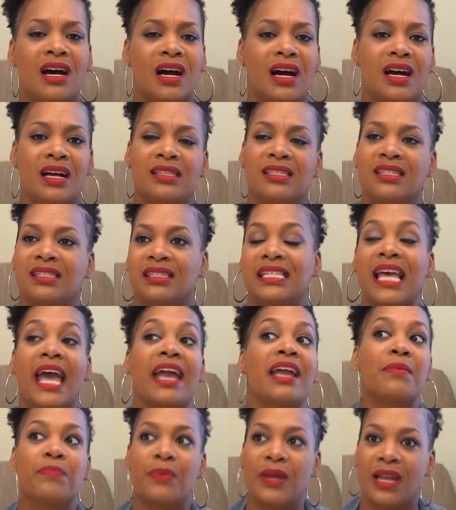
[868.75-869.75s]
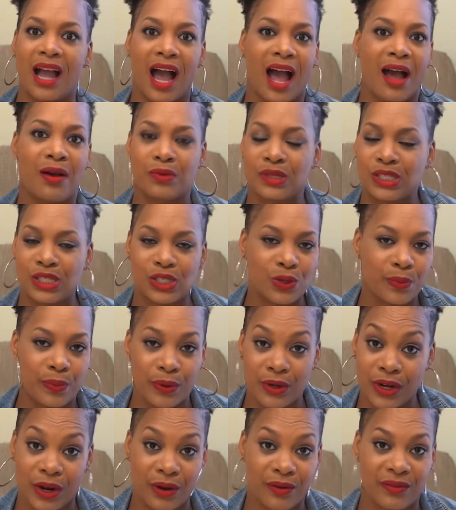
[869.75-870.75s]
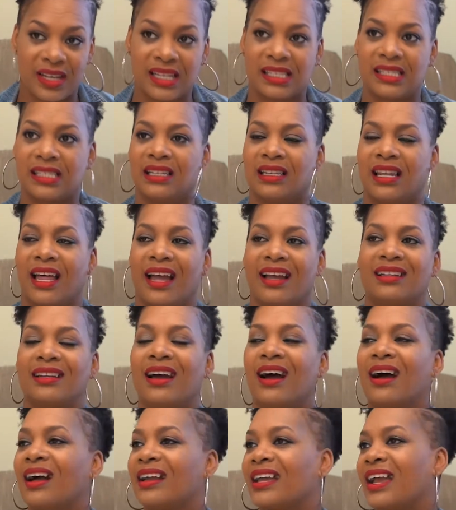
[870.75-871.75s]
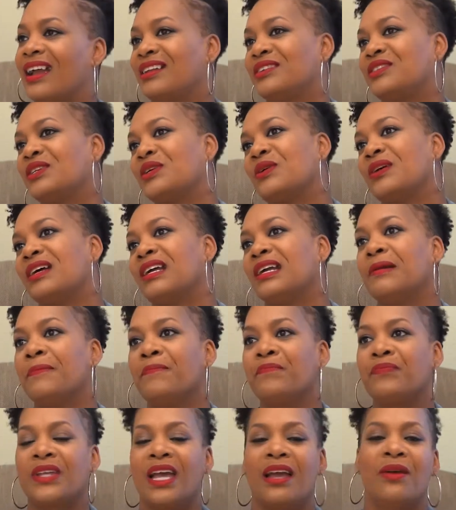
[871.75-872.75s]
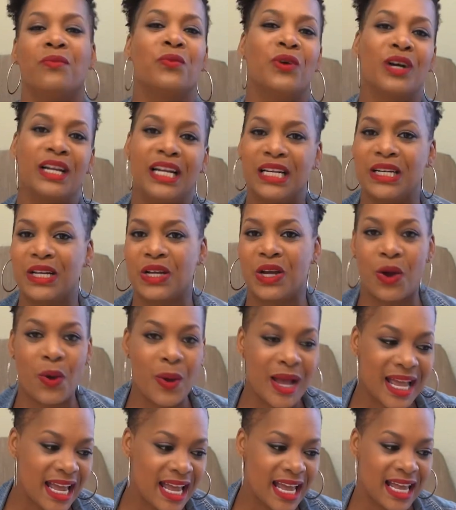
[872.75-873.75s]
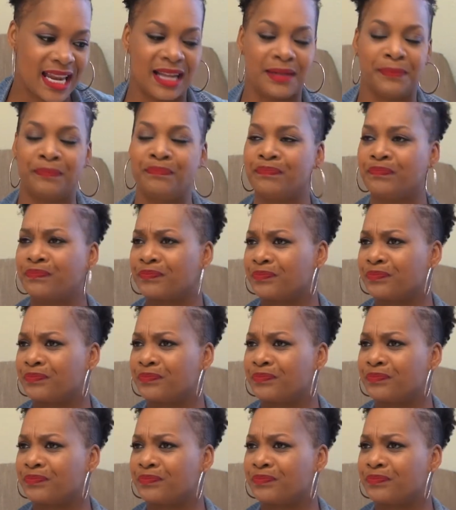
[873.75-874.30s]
us taping, I was super nervous and like, nah, I can't do it, and wanting to quit.